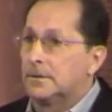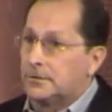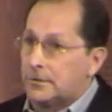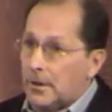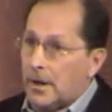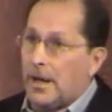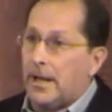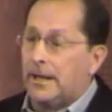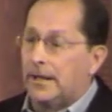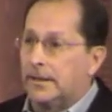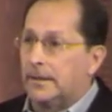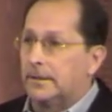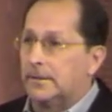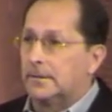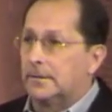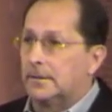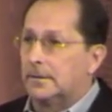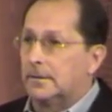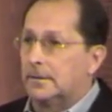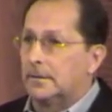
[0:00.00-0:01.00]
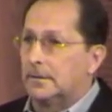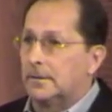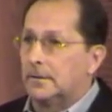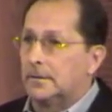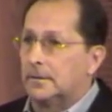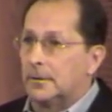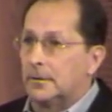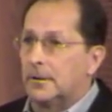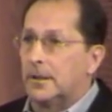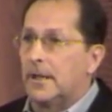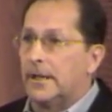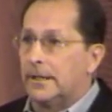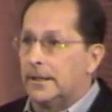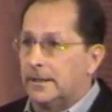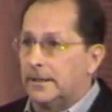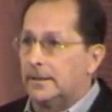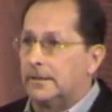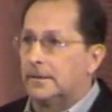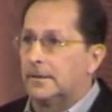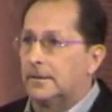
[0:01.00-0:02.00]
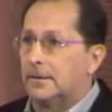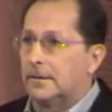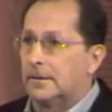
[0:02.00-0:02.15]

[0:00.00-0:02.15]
Try it. You'll like it.